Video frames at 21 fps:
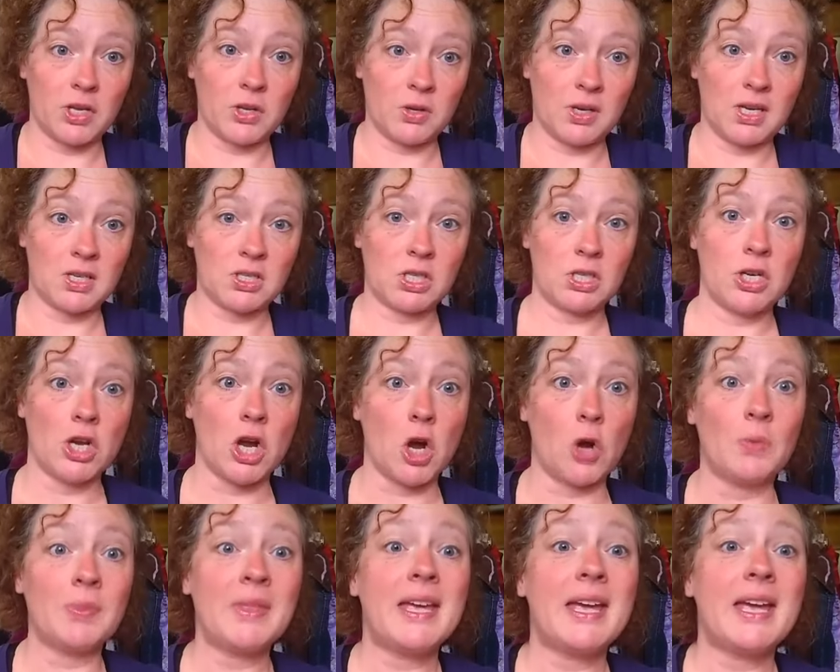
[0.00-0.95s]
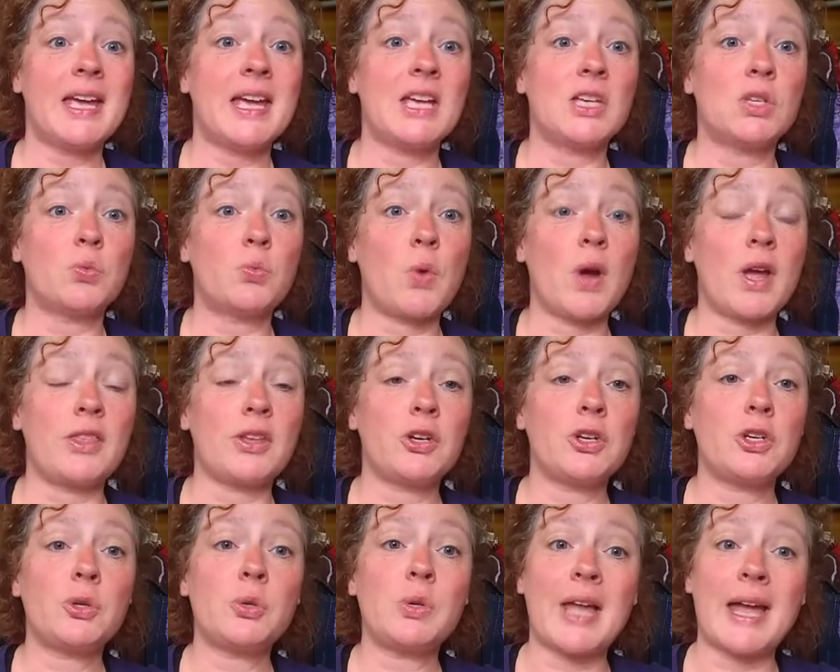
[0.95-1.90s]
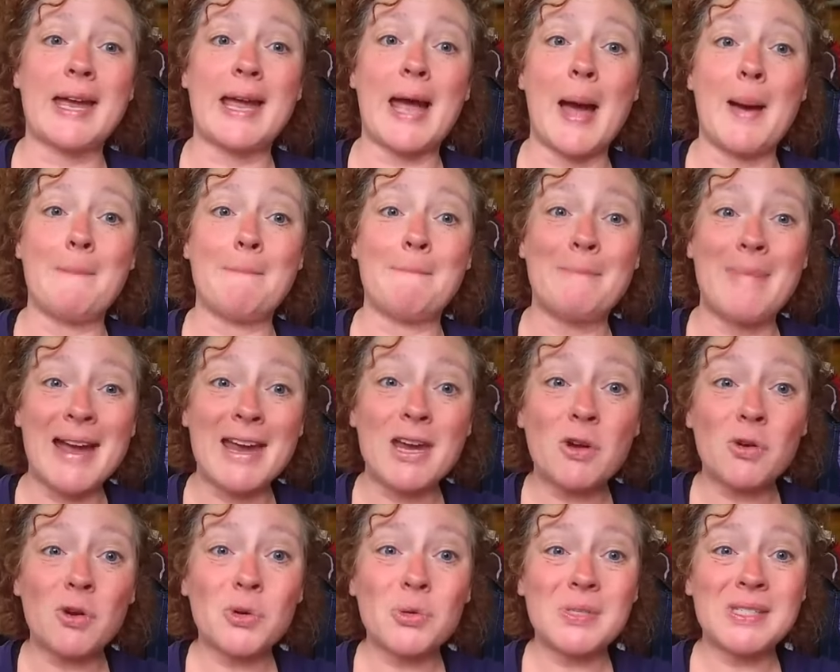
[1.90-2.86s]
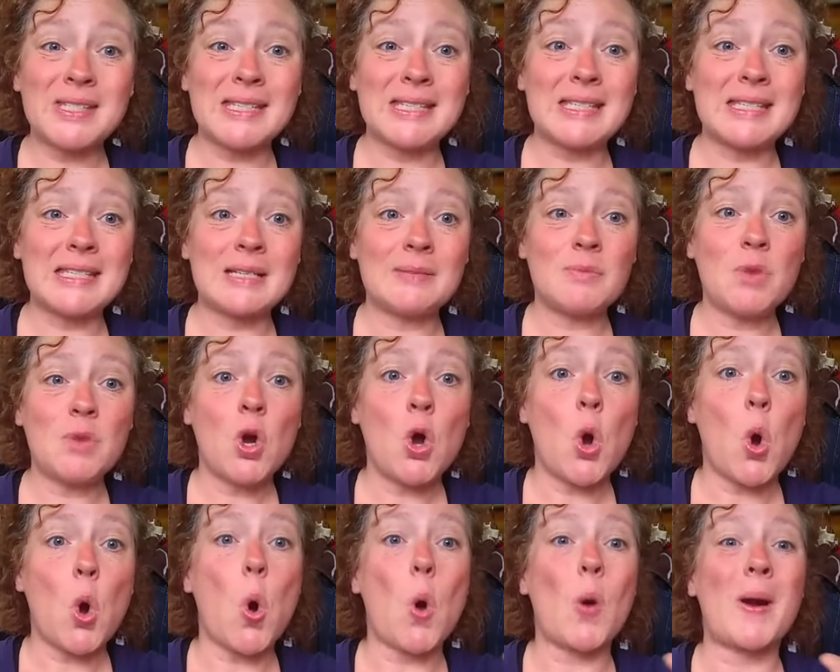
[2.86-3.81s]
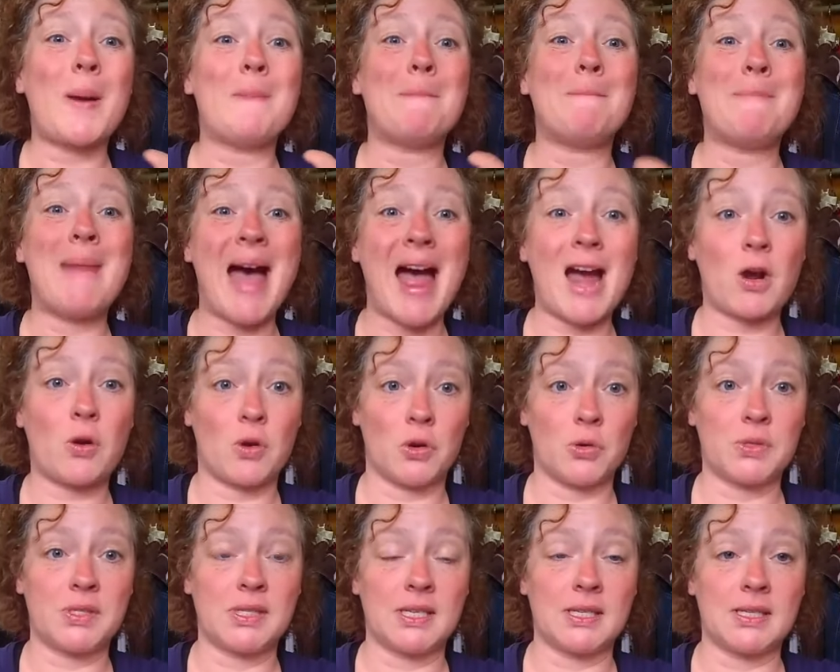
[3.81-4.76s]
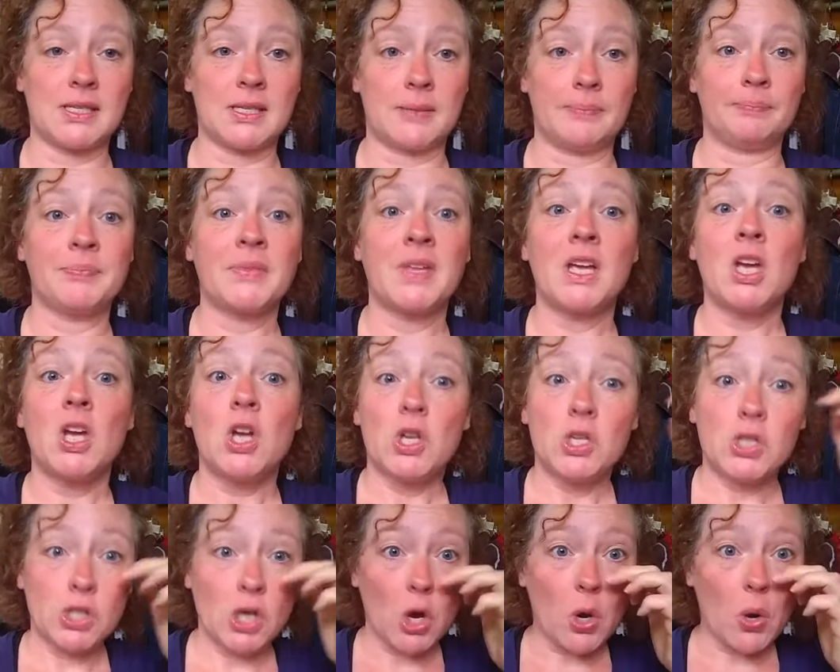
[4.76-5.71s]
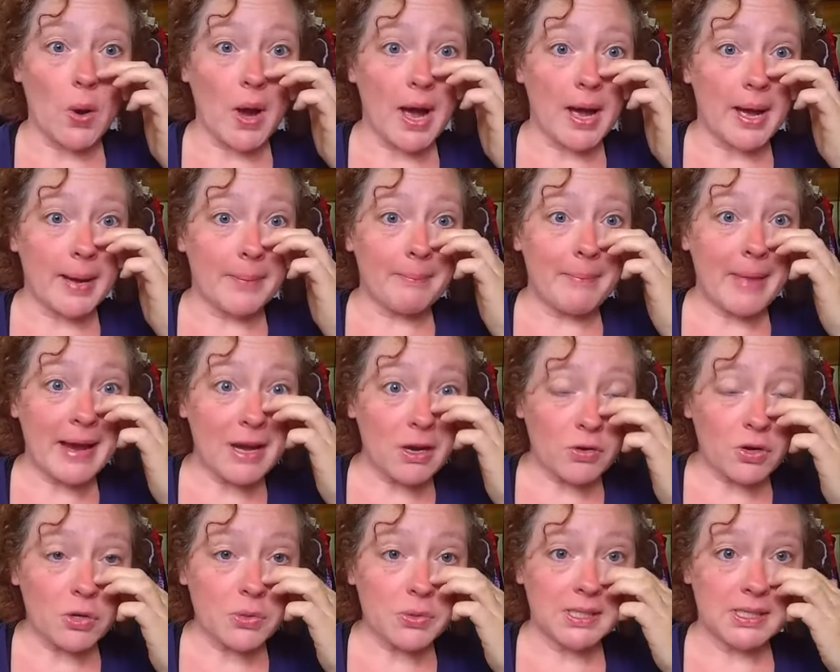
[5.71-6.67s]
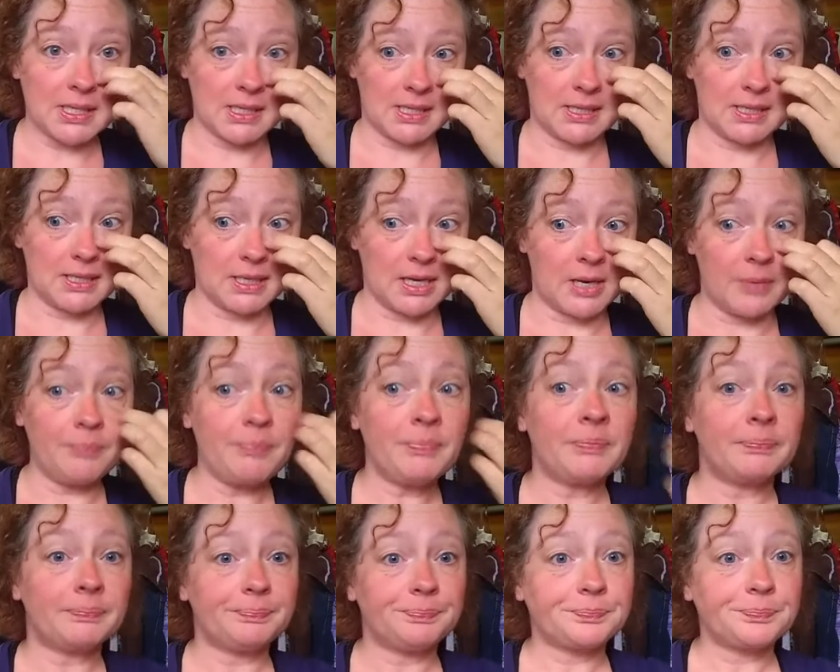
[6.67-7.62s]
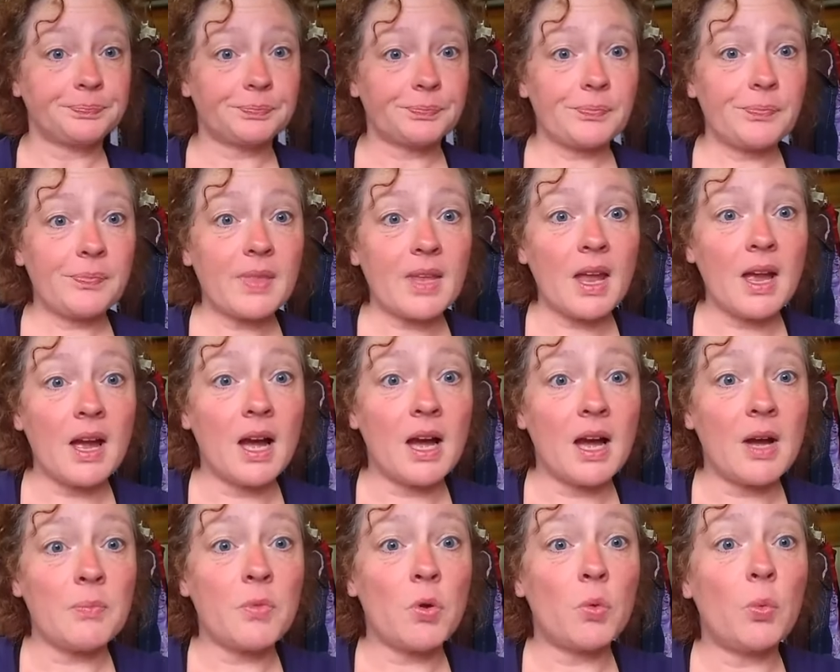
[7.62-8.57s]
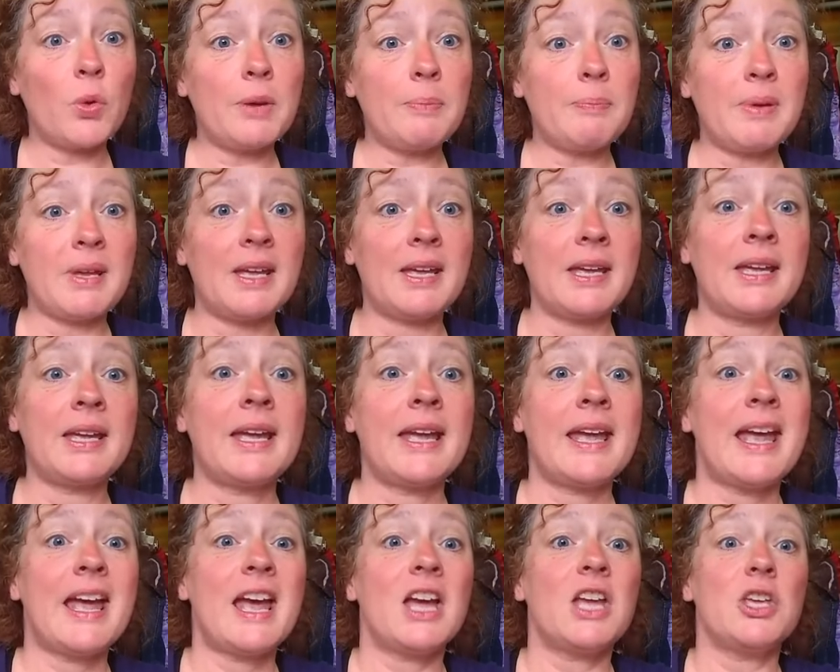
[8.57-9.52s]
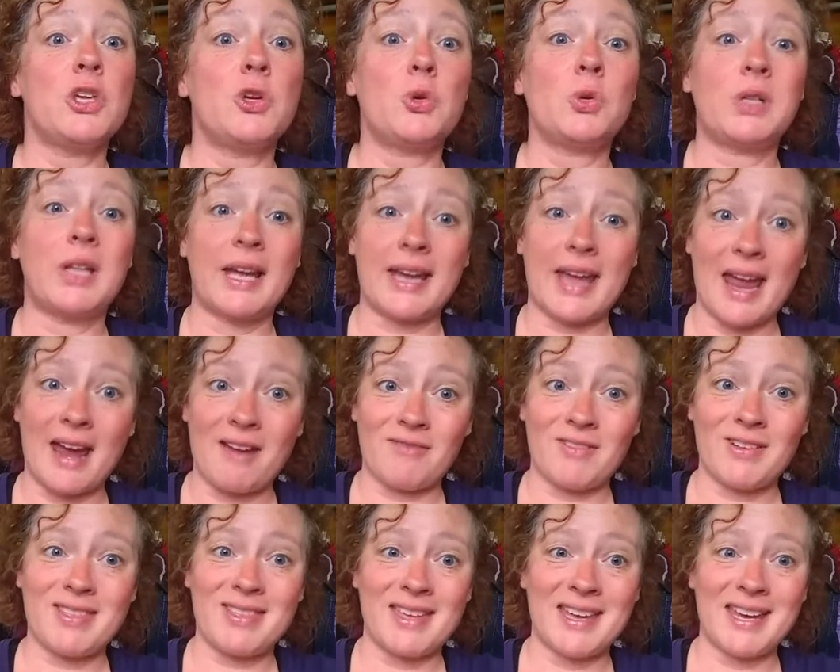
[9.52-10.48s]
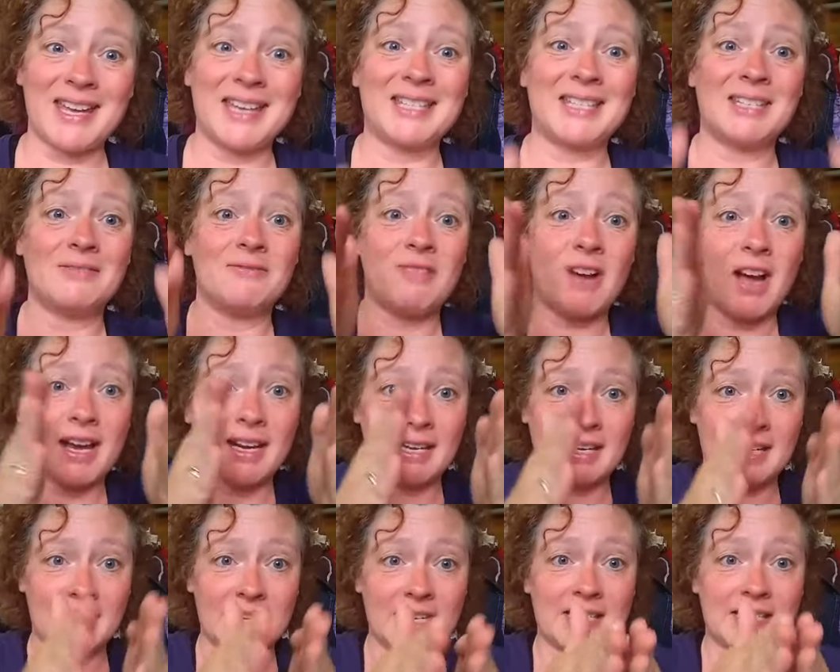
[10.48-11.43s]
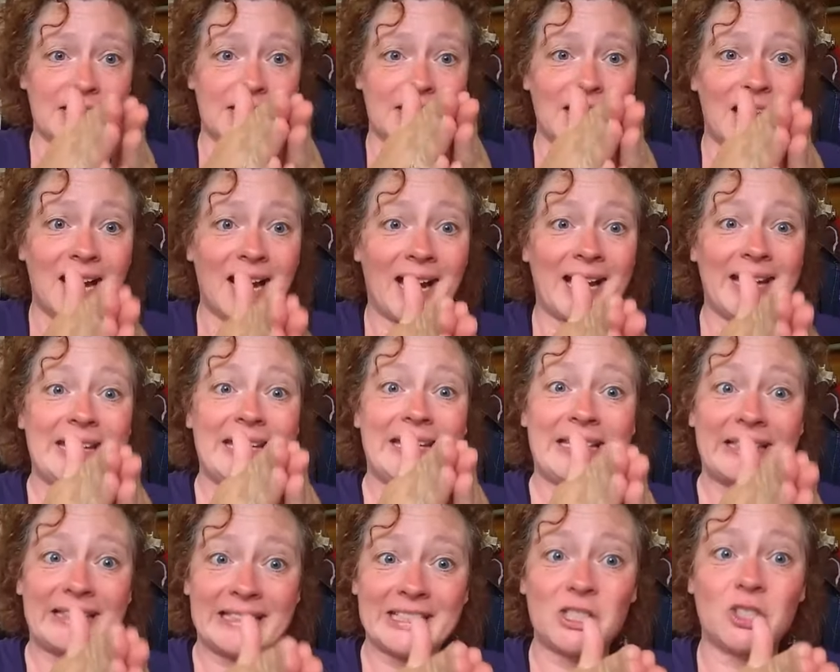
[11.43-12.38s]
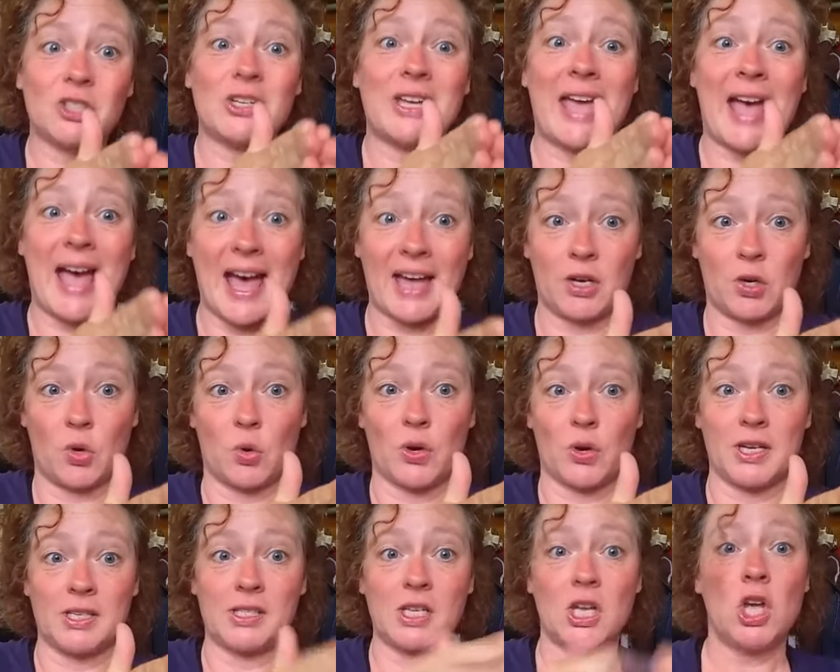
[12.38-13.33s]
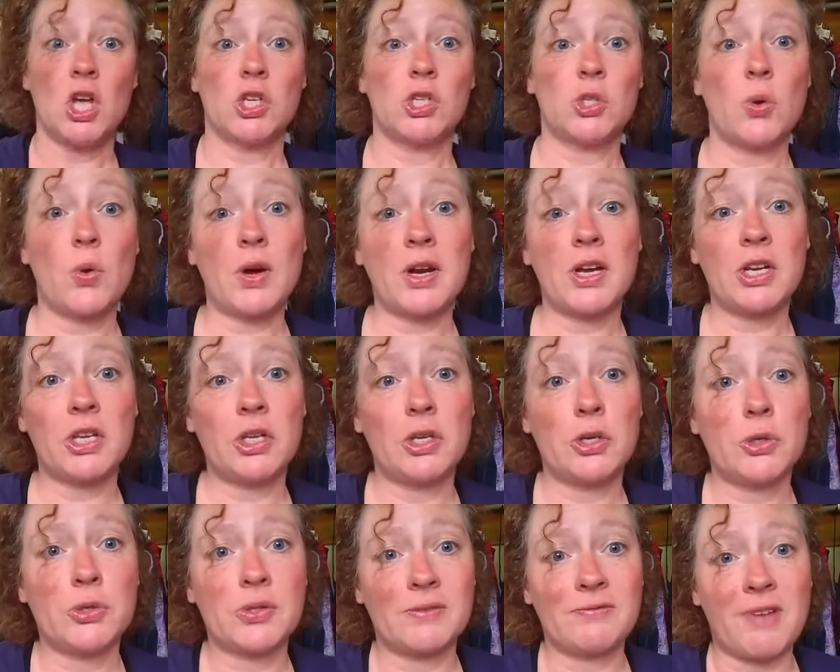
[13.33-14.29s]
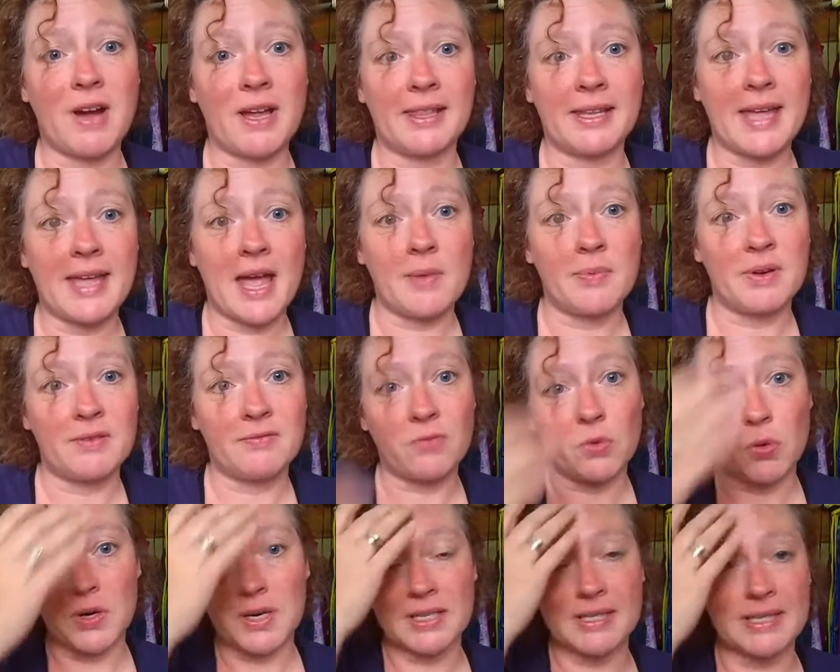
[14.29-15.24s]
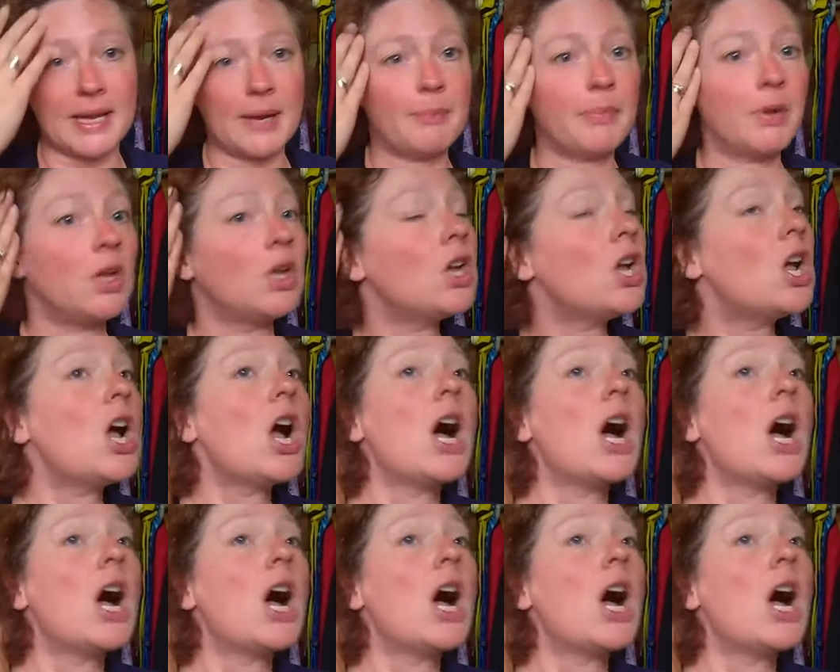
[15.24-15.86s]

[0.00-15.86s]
you need to know is whether you like a micro system or a macro system. So a micro system would be you like everything divided into tiny little categories. So I'm going to use a filing cabinet, for example.